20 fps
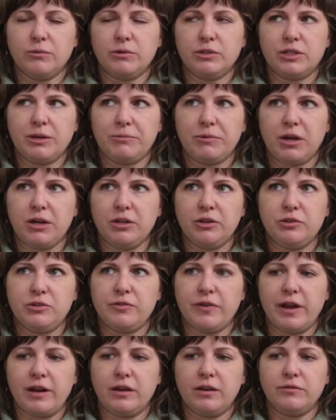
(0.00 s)
which I'm not a huge
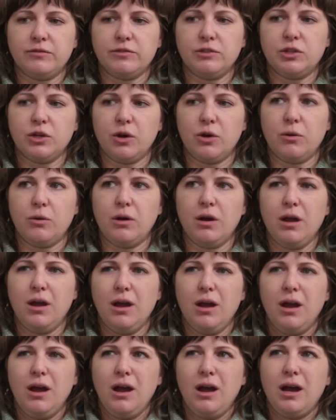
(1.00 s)
fan of. So
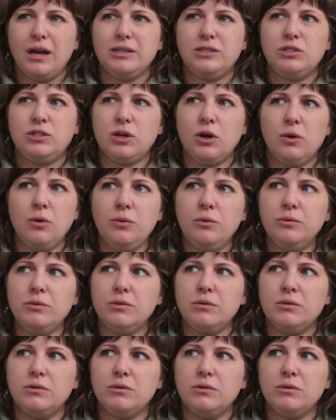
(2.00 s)
I definitely